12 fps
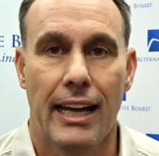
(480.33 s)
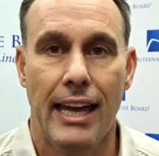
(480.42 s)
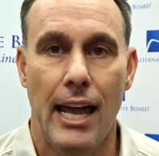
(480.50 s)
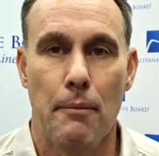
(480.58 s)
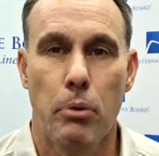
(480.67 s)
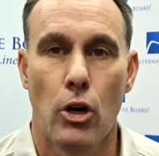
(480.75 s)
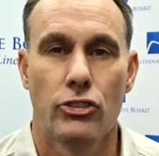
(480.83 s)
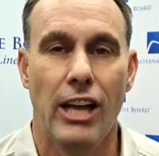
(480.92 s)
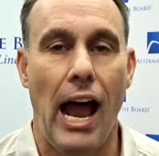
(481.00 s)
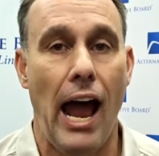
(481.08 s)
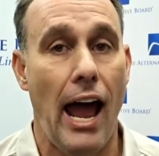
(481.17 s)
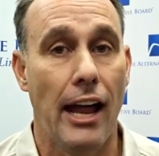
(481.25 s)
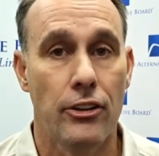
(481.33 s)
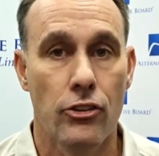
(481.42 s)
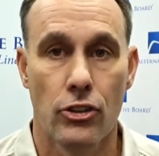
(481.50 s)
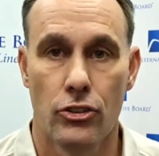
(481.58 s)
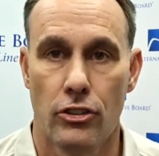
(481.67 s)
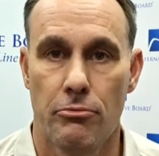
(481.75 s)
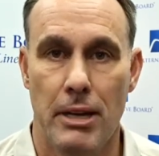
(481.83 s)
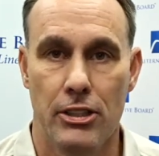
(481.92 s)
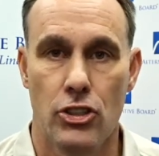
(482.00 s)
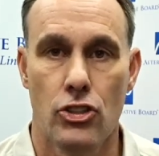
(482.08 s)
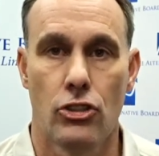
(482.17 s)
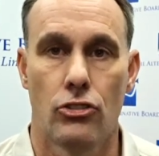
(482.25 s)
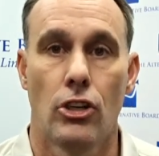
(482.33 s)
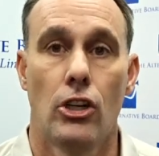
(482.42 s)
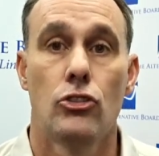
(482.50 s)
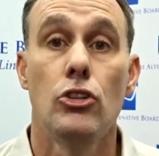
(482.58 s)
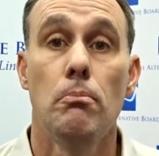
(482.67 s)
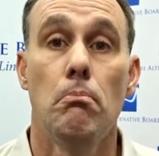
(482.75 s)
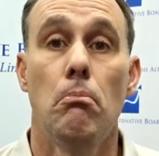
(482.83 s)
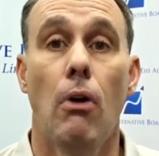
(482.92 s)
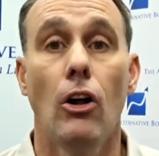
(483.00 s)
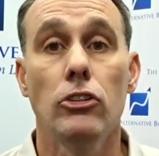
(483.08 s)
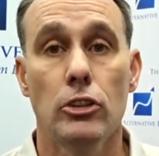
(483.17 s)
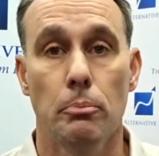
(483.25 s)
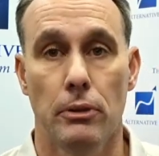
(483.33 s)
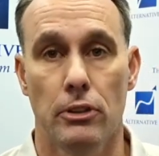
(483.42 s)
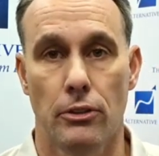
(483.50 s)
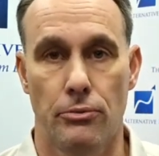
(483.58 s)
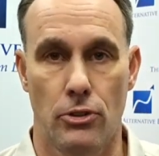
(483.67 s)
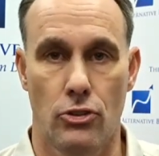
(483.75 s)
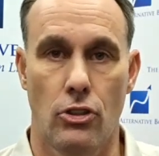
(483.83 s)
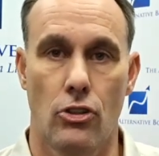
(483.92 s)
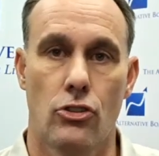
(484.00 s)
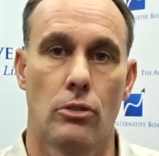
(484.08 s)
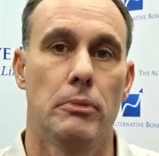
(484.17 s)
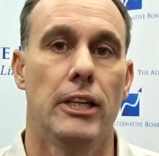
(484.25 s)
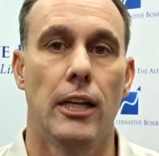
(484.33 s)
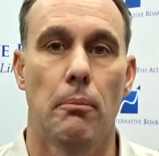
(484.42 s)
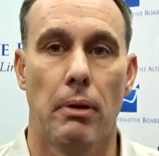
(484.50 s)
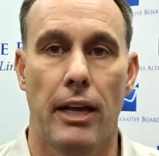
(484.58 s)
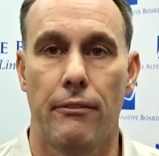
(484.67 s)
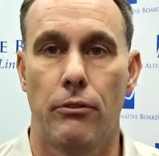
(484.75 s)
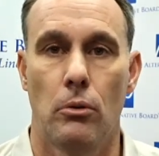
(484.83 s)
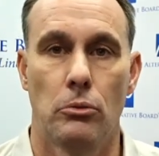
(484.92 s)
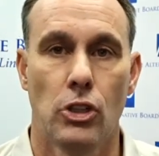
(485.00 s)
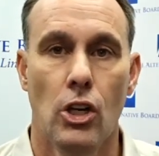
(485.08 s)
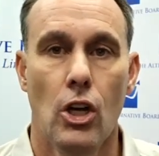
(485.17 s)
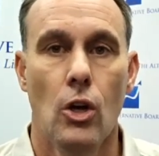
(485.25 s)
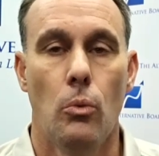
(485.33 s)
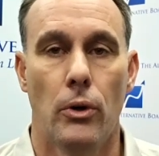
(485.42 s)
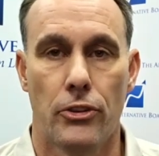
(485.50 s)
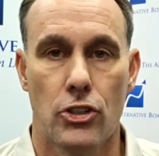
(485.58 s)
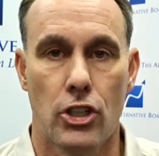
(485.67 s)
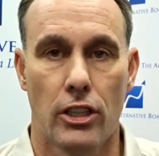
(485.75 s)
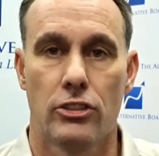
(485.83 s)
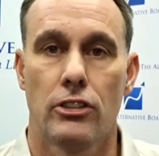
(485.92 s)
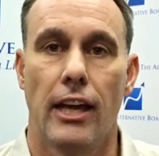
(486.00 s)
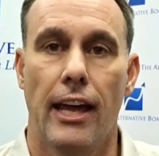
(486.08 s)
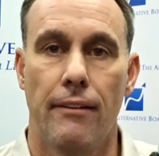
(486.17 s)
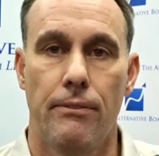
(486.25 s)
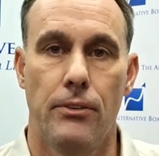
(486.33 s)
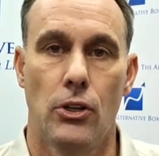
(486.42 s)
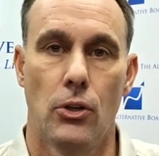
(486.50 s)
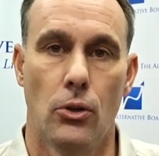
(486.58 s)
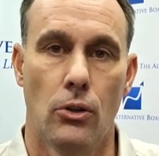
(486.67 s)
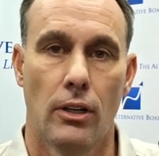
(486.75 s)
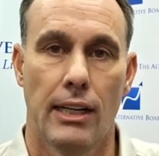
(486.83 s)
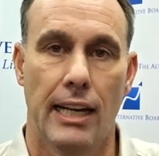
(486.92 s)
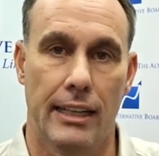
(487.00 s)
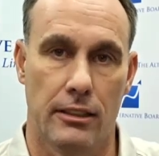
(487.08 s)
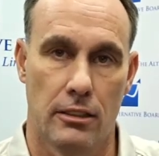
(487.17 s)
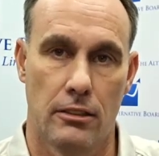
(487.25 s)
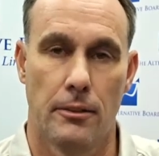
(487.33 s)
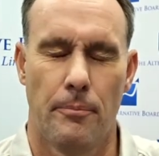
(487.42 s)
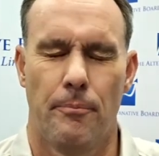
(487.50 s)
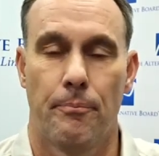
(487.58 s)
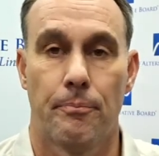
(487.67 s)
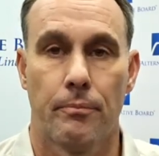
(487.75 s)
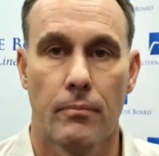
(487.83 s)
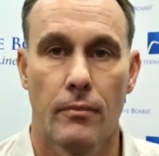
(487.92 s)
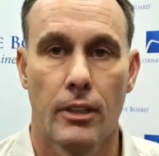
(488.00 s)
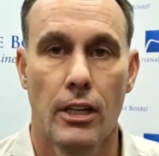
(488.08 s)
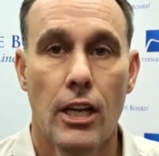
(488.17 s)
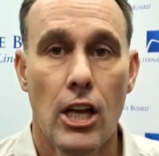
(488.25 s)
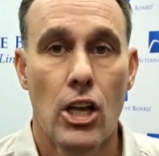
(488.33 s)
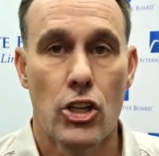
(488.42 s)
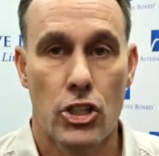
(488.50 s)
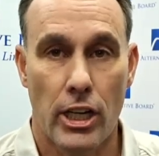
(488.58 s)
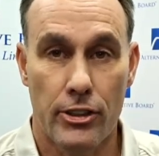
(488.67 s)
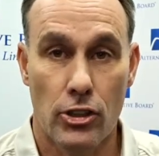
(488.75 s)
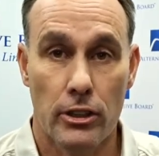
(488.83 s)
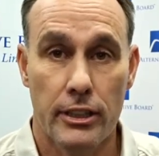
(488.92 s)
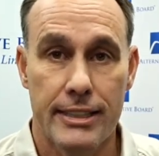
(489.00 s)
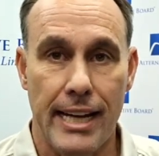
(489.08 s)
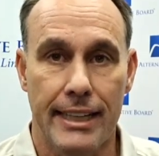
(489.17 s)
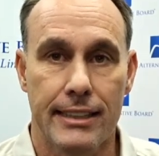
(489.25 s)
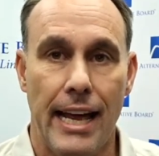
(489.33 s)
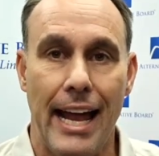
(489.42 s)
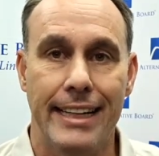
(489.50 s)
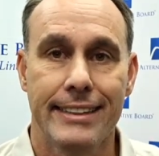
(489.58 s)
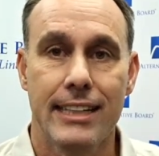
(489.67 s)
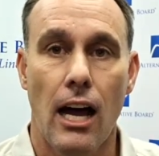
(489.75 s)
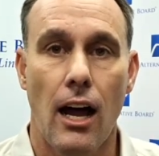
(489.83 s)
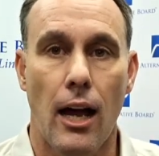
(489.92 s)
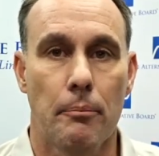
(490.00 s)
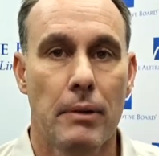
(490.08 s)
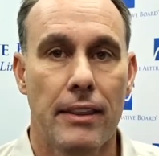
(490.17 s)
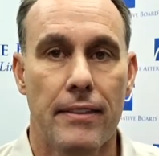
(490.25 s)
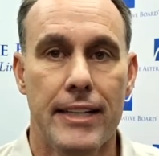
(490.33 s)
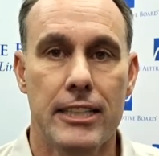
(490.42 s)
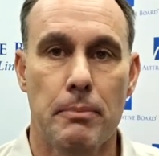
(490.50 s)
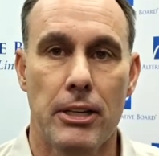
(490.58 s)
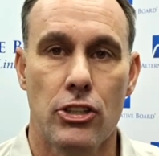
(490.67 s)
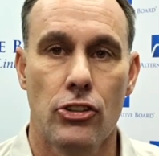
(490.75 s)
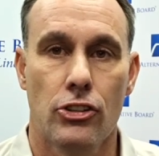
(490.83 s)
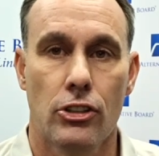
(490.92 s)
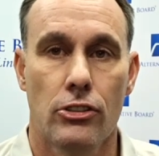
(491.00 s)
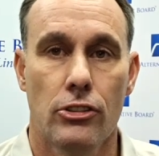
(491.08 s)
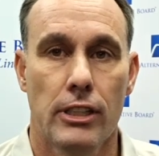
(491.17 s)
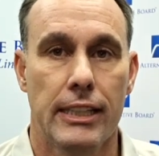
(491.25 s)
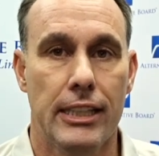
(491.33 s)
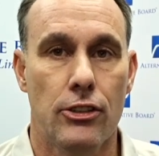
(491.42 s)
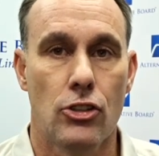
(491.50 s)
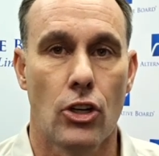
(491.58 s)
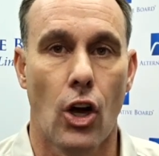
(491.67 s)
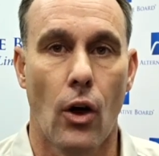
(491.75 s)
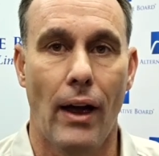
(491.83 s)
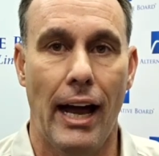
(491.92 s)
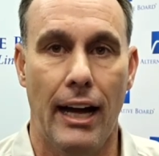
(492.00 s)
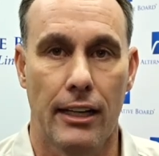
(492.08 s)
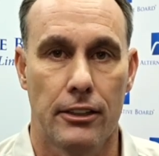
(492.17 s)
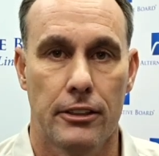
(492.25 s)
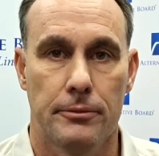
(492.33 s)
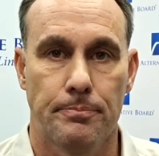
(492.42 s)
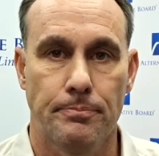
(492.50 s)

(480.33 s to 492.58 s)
can post hundreds of messages to multiple different social media platforms with just a few clicks. Schedule the date and time these messages need to go out.